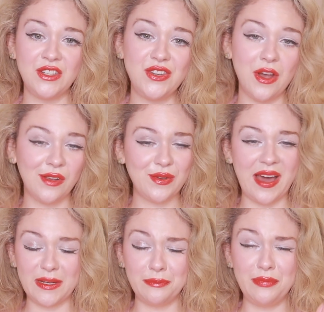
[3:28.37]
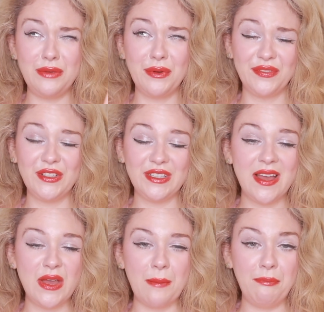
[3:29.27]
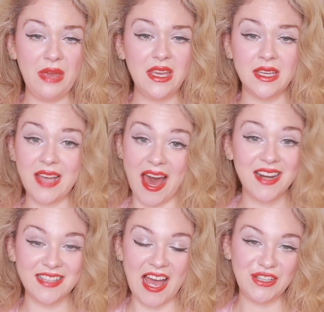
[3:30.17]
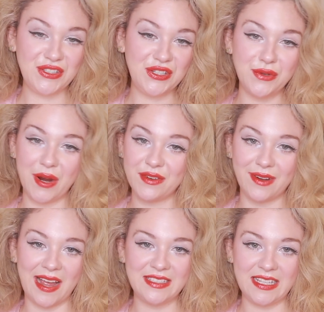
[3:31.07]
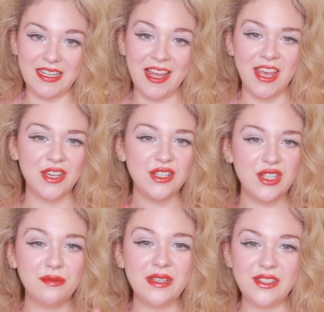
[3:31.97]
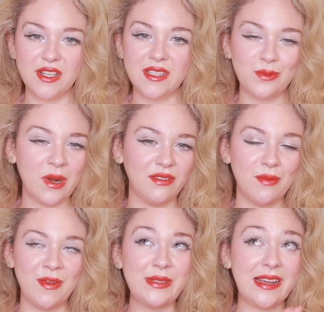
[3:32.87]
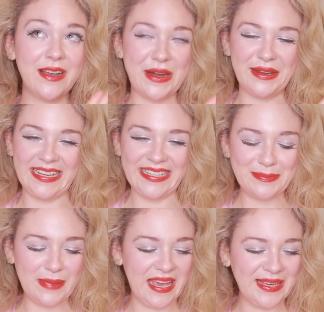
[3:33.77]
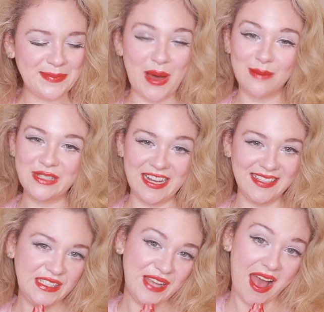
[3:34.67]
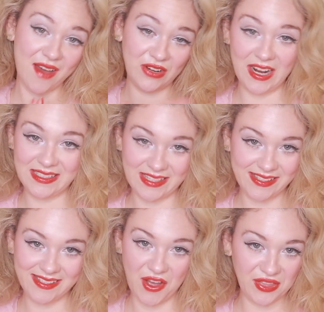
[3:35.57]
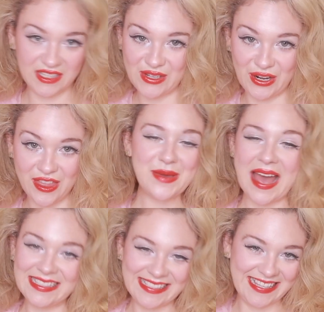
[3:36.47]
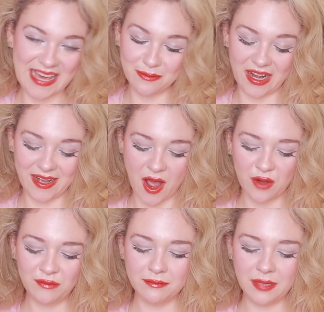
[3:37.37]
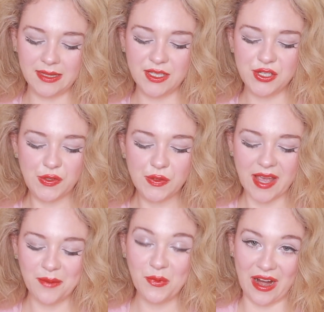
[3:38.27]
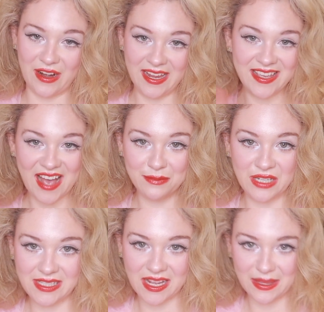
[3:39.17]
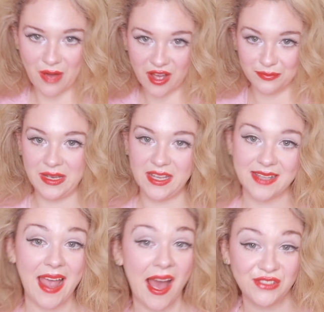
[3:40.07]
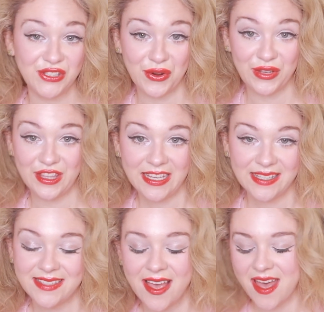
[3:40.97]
She also had a beautiful pink Cadillac she drove around in. She was just one of the most iconic pink bombshells to ever exist on this earth. You can't see them right now, but the shoes I'm wearing, I'm gonna take them off because I have to show you these,